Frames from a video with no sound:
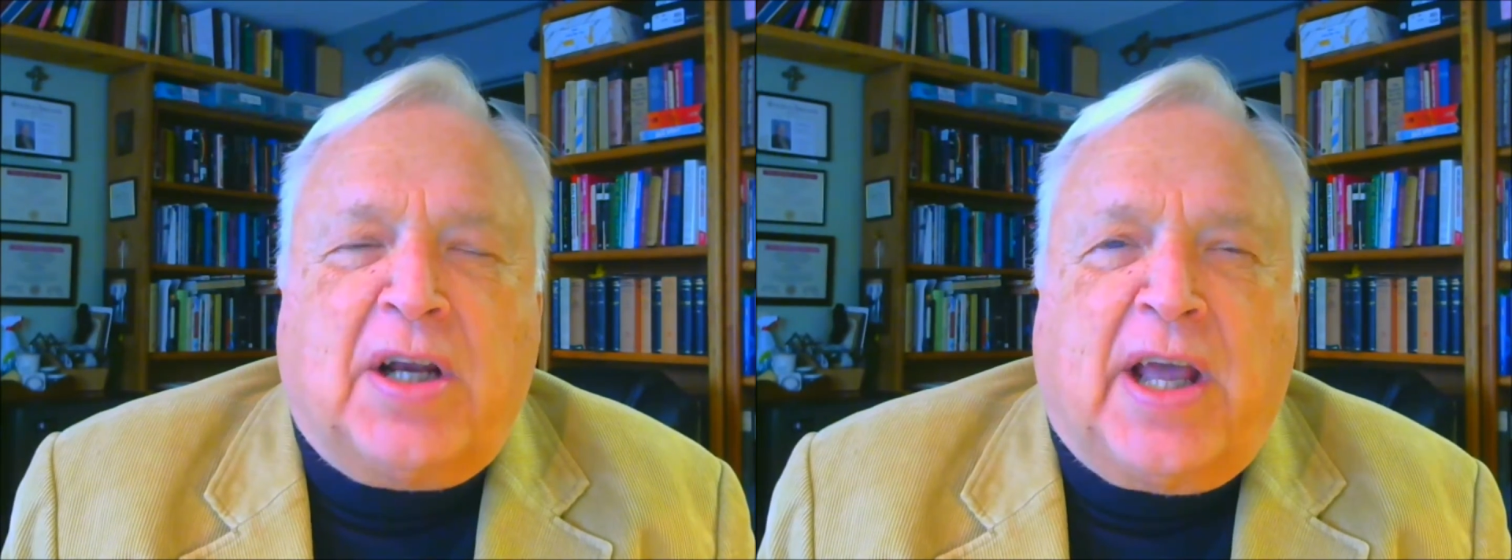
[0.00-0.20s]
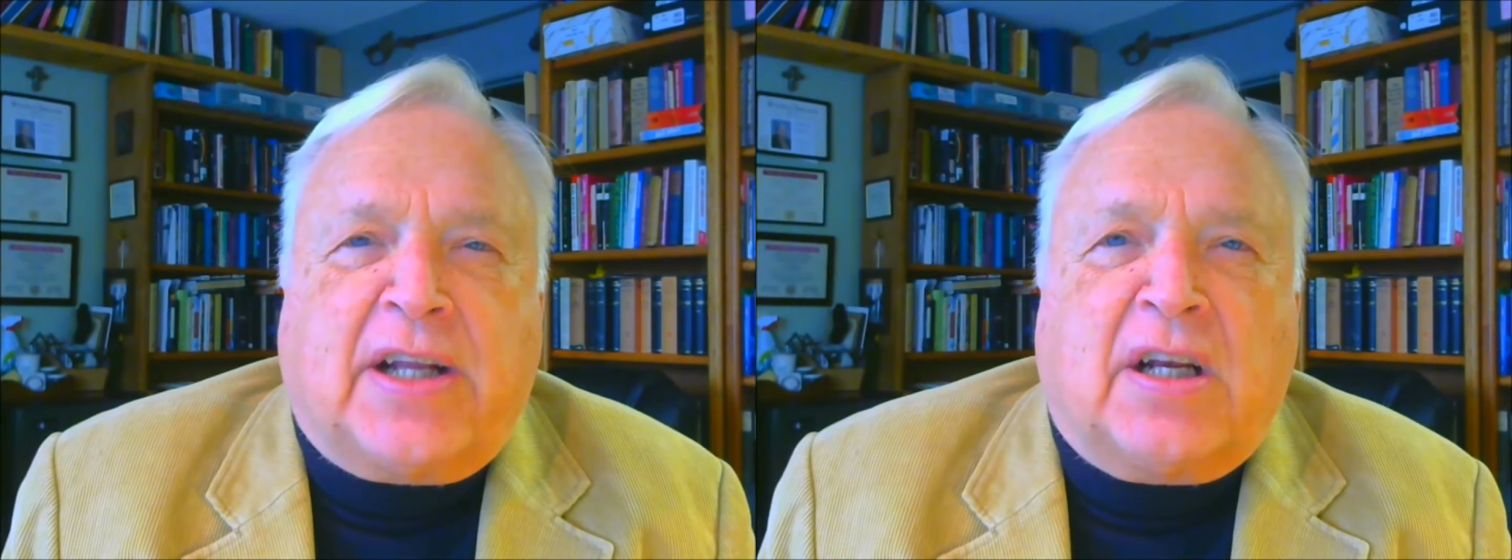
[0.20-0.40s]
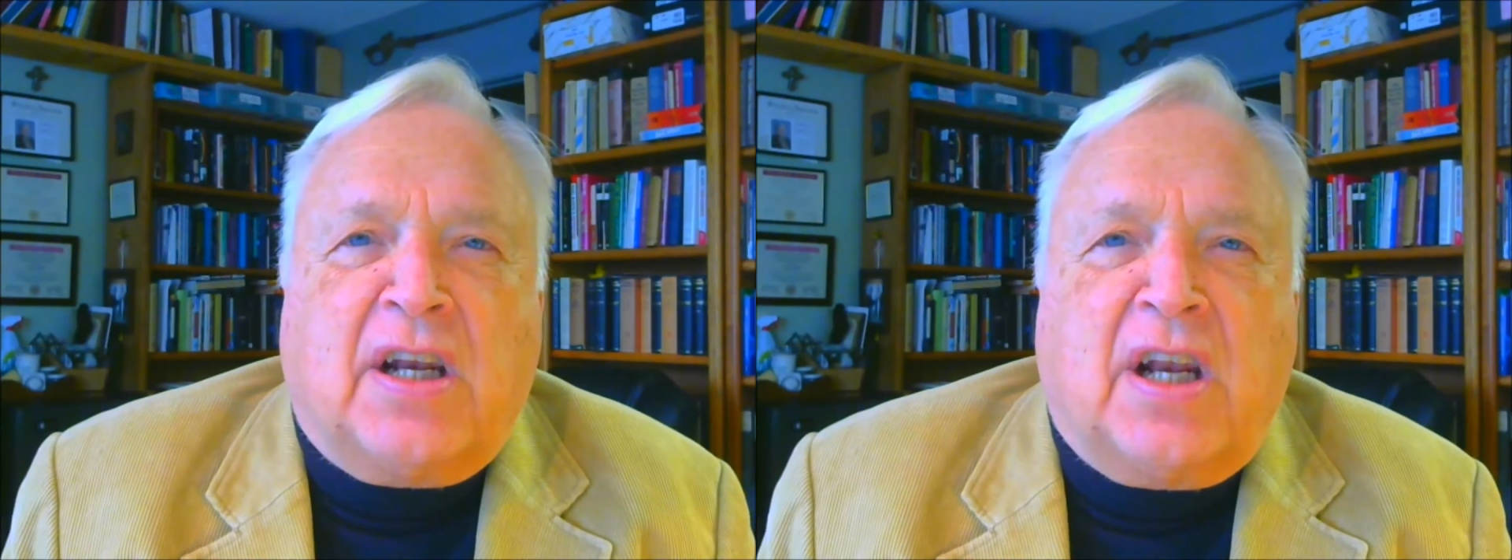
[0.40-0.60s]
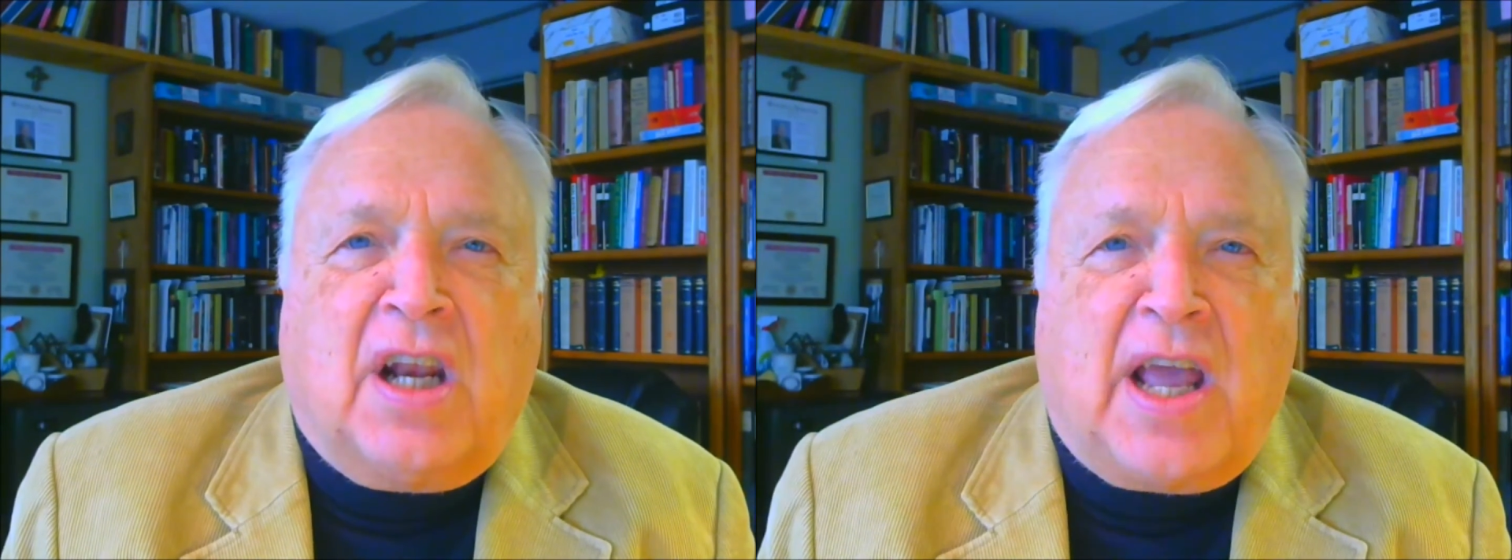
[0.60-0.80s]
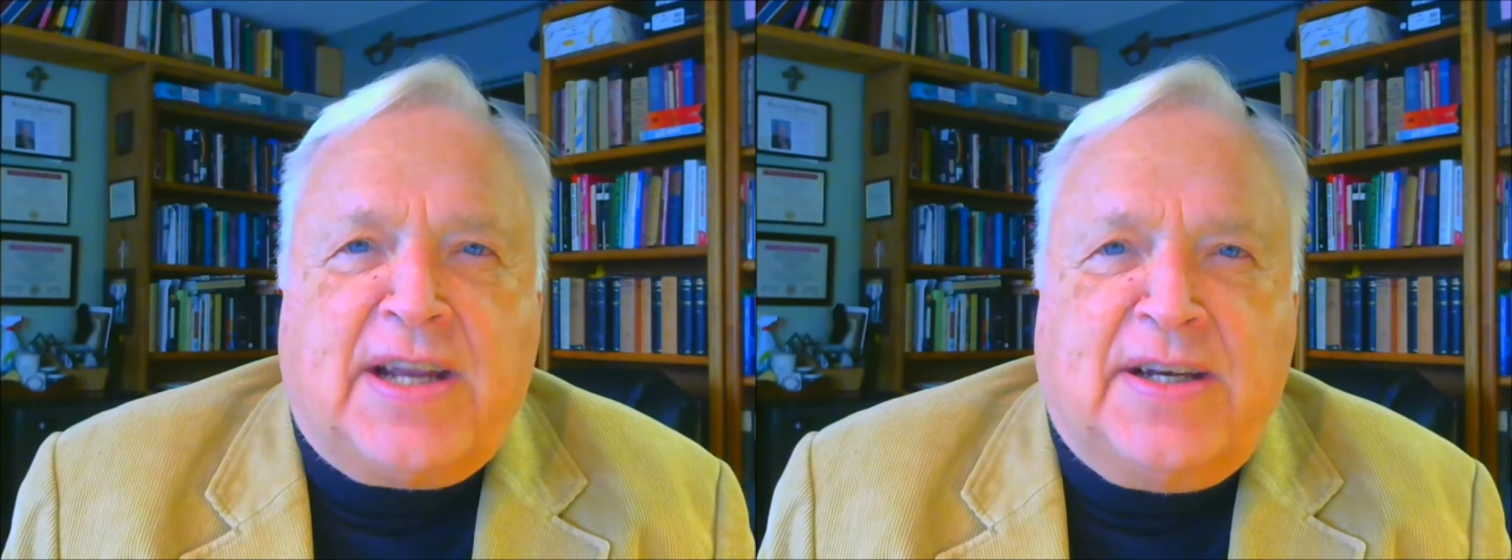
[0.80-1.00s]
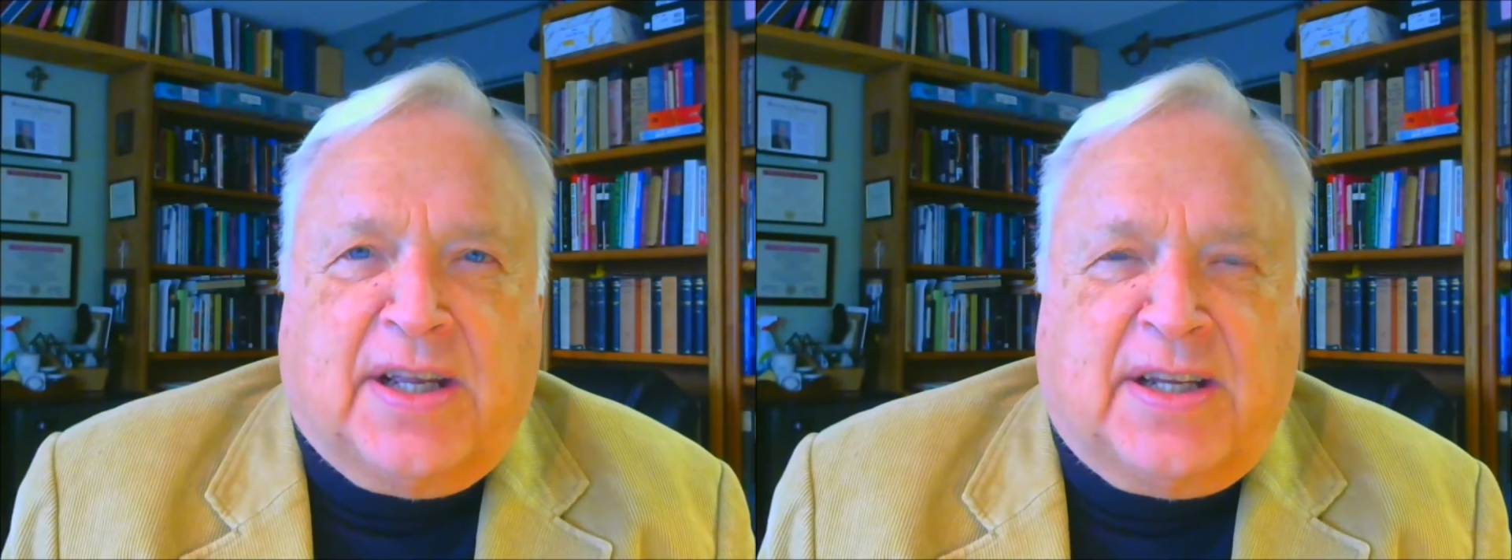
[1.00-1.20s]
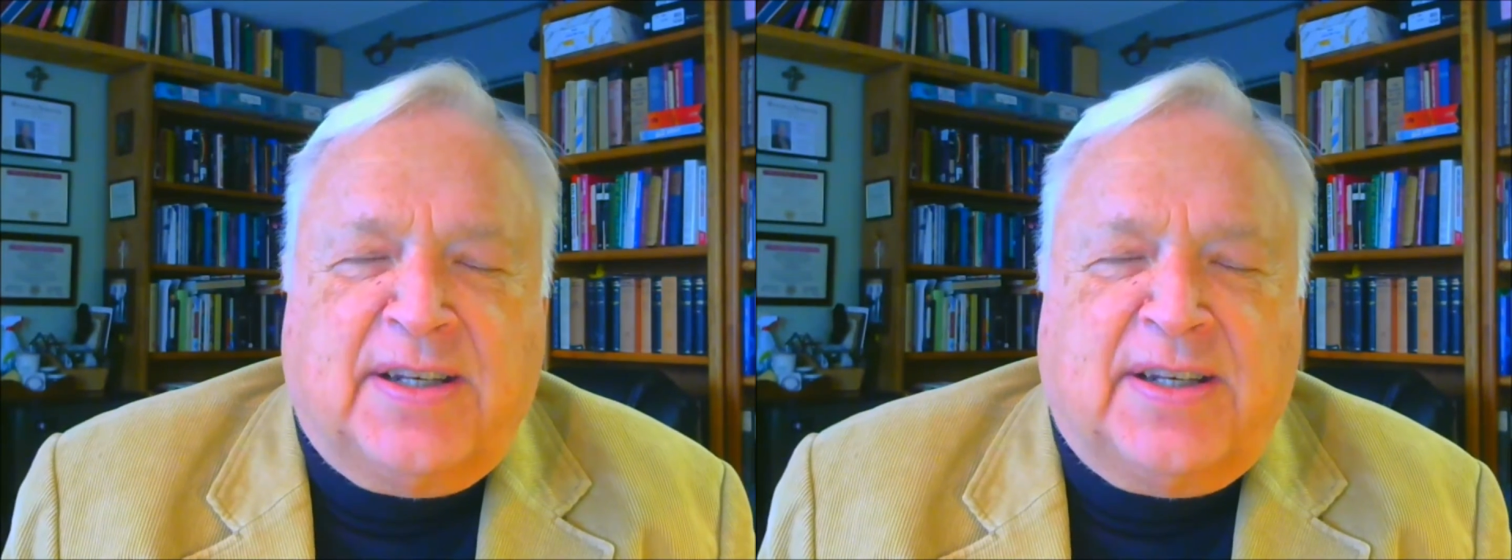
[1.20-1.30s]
like lightning.